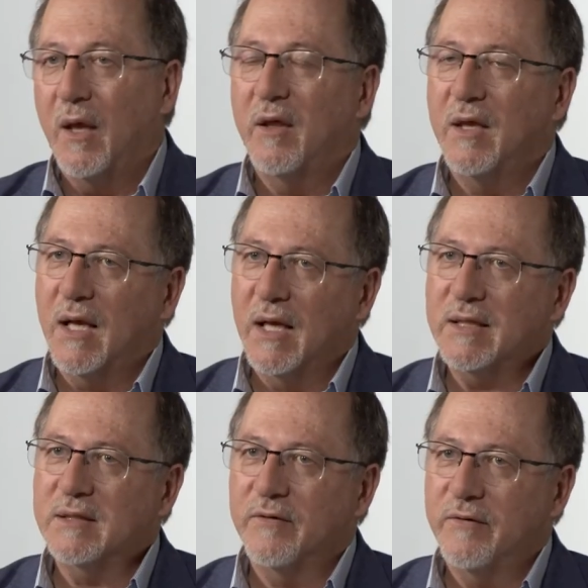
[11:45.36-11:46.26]
They're
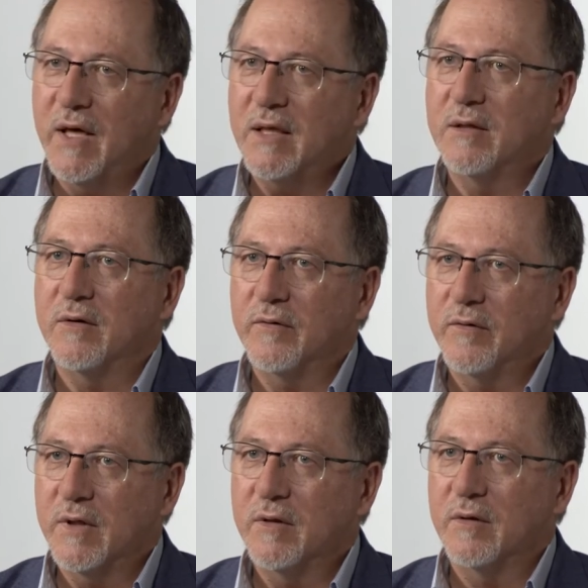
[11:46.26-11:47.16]
less effective
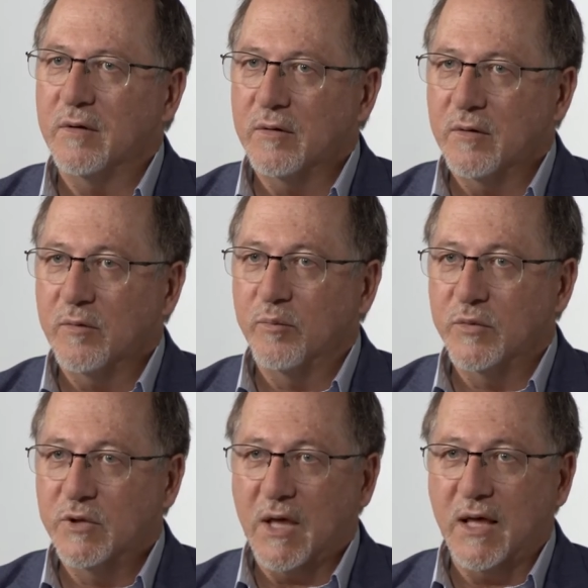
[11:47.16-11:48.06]
than
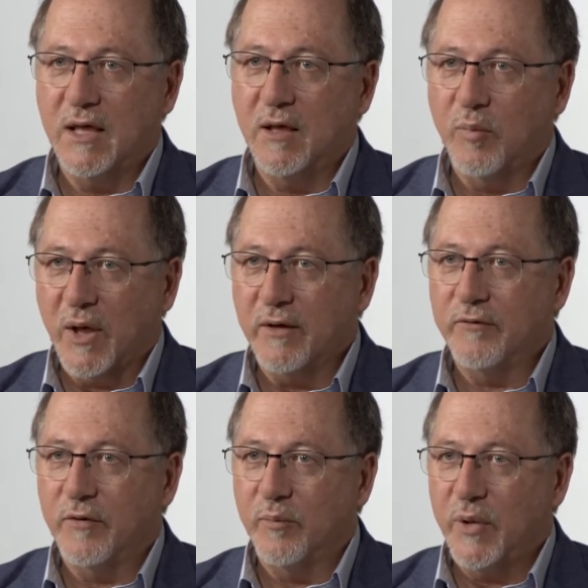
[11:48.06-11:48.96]
taking blood
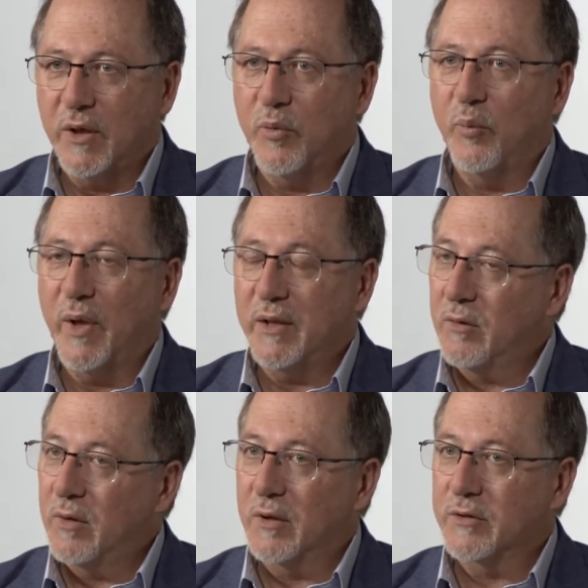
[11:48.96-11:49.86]
from people, but
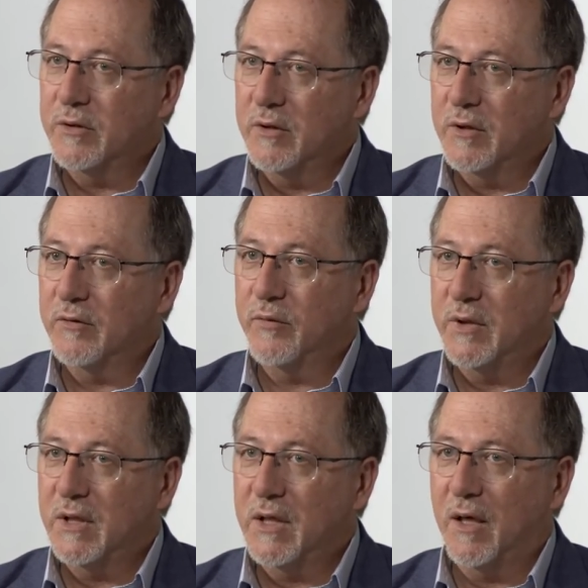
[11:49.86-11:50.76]
they're an alternative
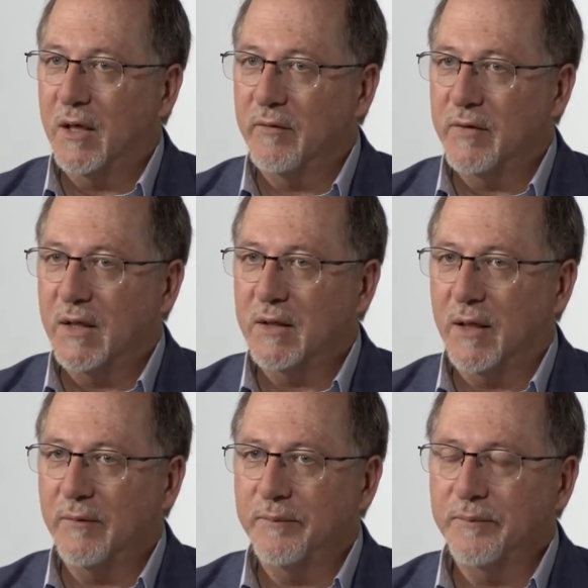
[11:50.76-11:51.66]
when you can't have that
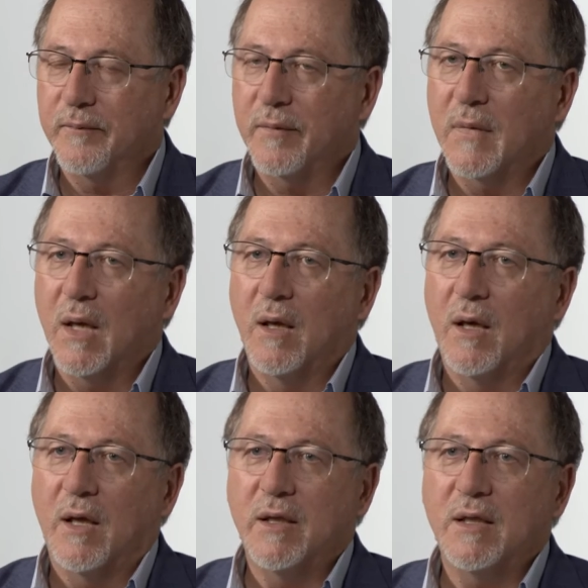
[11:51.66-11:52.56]
done.
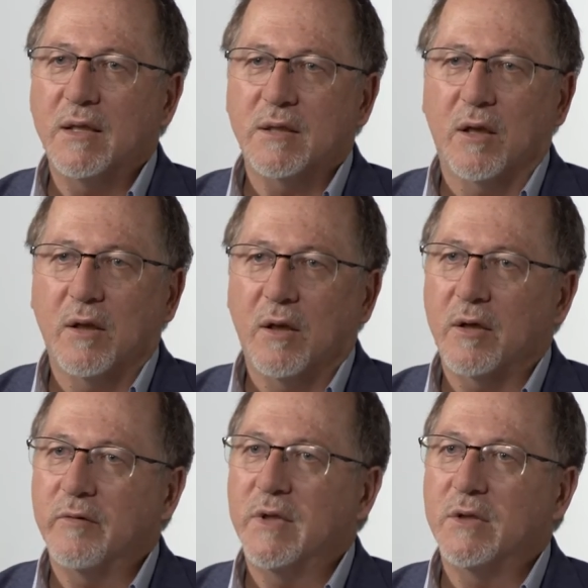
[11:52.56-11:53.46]
And then there's a
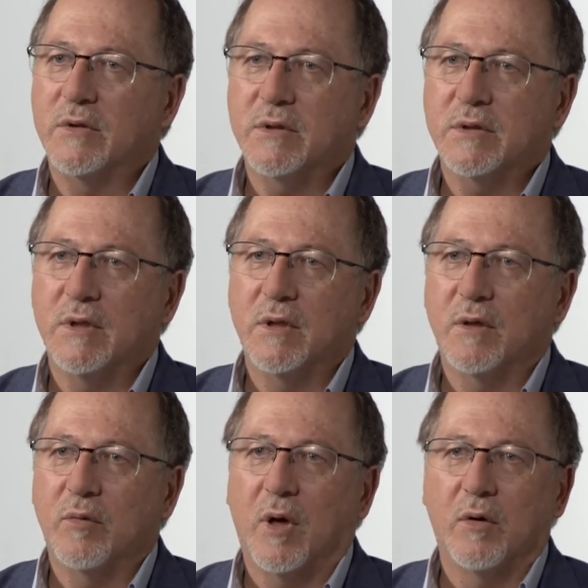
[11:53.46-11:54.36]
lot of interest in
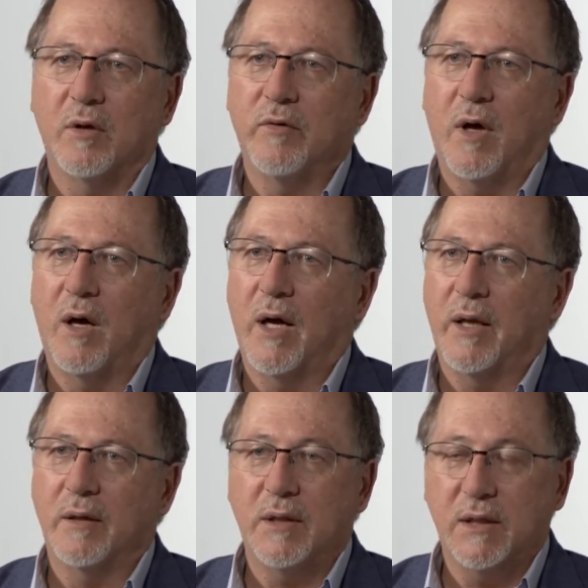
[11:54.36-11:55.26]
the role of
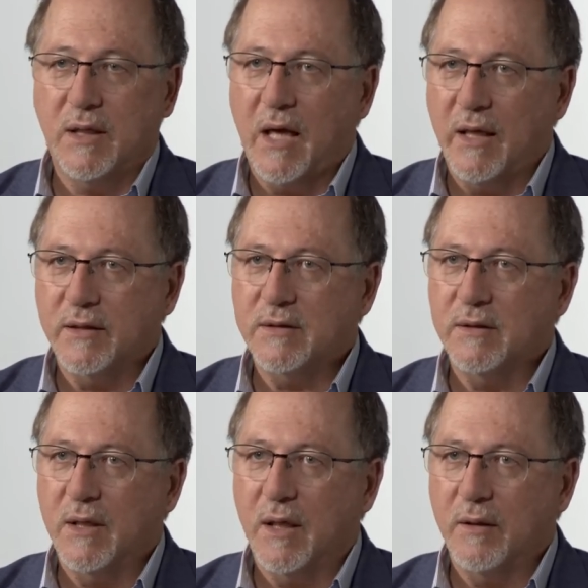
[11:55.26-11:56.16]
iron in cancer
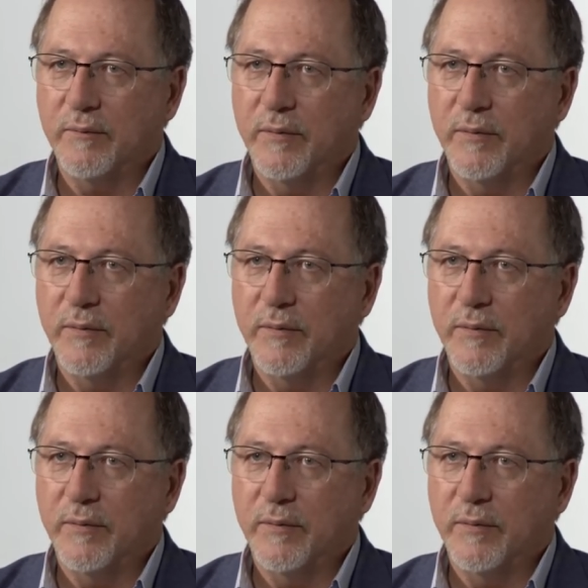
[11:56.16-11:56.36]
now.